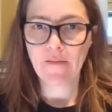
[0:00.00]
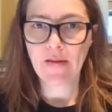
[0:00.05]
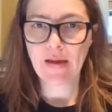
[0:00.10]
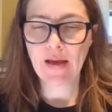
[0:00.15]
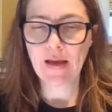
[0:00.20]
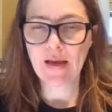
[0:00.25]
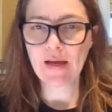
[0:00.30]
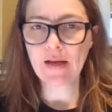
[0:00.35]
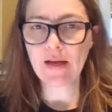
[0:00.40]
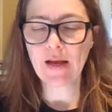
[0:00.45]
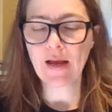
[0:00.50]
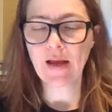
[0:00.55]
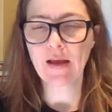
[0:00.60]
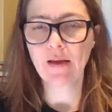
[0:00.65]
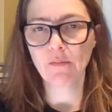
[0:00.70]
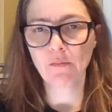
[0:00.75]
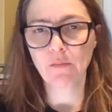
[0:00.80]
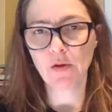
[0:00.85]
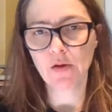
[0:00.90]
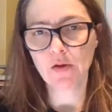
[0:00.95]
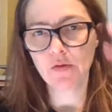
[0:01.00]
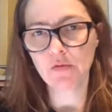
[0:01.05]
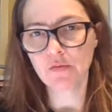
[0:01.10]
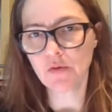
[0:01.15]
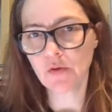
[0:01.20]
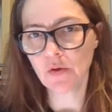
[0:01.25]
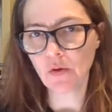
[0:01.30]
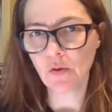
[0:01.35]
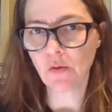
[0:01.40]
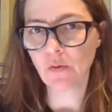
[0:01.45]
Okay, and what you
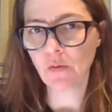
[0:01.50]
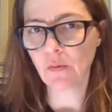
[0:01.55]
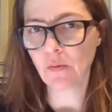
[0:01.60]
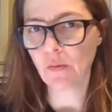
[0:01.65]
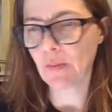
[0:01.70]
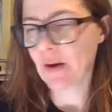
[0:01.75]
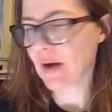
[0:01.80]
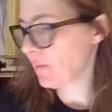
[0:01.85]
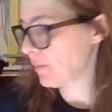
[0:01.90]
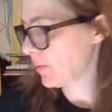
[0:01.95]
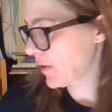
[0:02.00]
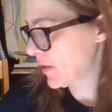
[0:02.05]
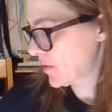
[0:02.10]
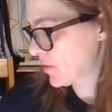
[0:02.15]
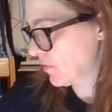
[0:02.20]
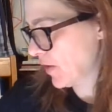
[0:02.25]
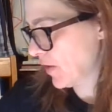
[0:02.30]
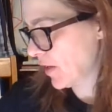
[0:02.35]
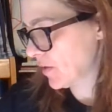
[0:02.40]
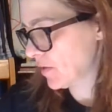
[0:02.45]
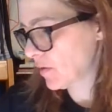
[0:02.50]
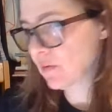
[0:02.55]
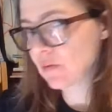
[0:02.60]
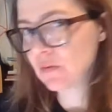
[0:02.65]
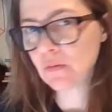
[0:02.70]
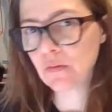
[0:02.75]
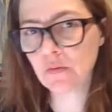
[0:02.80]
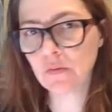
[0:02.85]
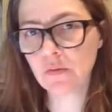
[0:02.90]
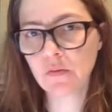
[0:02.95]
know about place
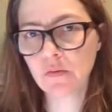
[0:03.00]
value,